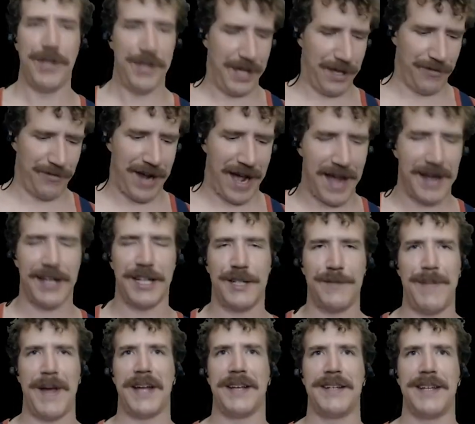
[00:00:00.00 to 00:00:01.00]
They're not
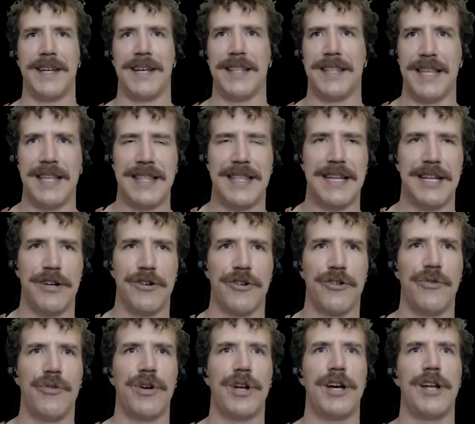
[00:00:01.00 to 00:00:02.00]
expecting it. They think you're
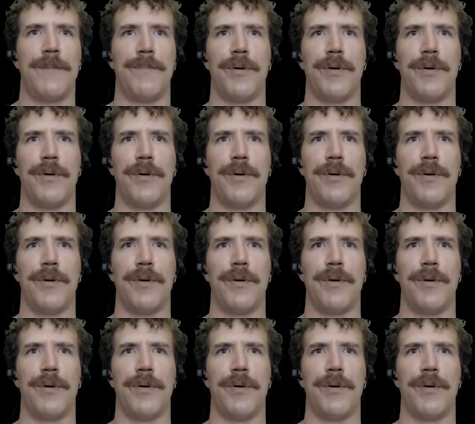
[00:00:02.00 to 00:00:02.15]
going on a